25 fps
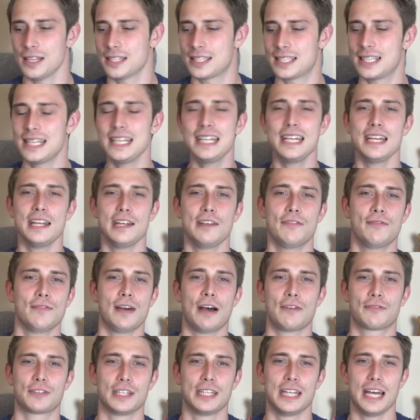See, even
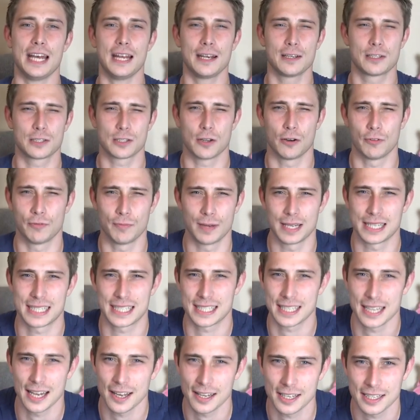after the end of my
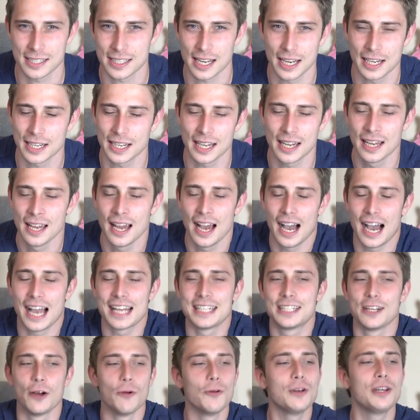studies, I
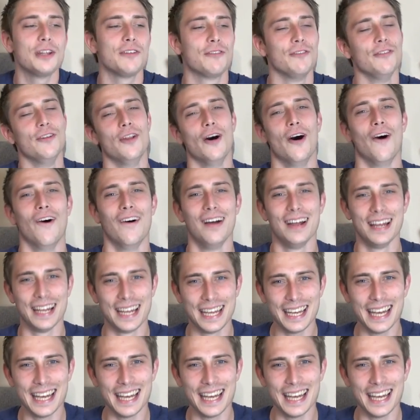don't even know